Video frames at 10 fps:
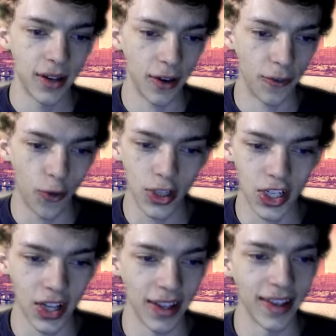
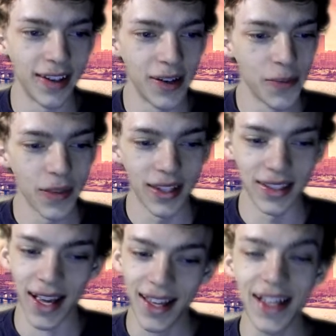Unfortunately,
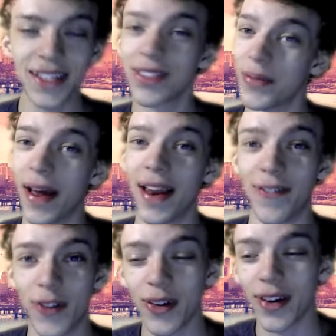Zach Keiser, man,
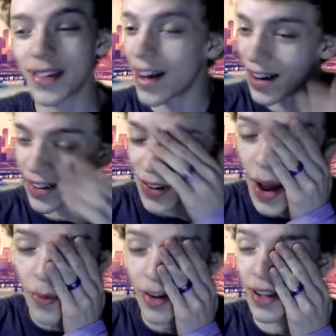if you're going to talk
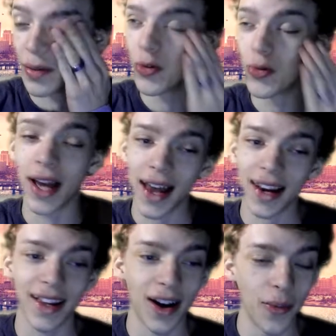crap with him, you got
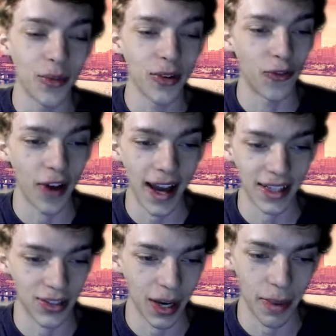to come with
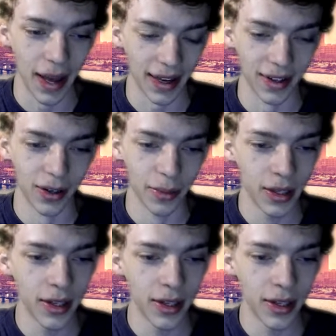facts. You got to back it up.